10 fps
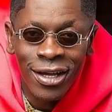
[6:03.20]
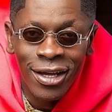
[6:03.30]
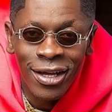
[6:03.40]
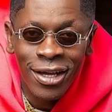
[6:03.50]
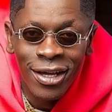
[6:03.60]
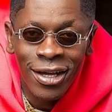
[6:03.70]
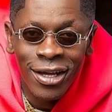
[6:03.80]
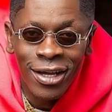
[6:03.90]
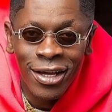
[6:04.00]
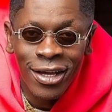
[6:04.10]

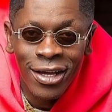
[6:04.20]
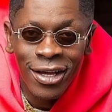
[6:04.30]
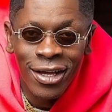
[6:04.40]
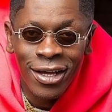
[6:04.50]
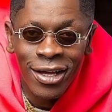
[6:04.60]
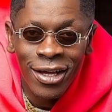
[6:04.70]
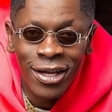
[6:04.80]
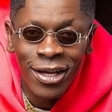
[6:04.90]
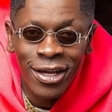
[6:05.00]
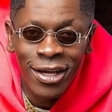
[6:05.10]

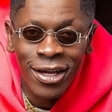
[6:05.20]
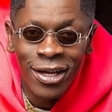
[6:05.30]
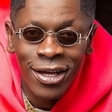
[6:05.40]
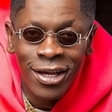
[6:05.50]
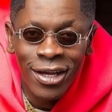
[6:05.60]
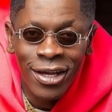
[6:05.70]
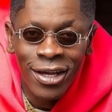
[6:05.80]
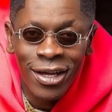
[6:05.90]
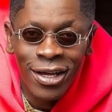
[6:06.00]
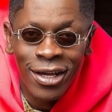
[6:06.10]

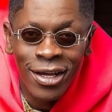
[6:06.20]
(not speaking)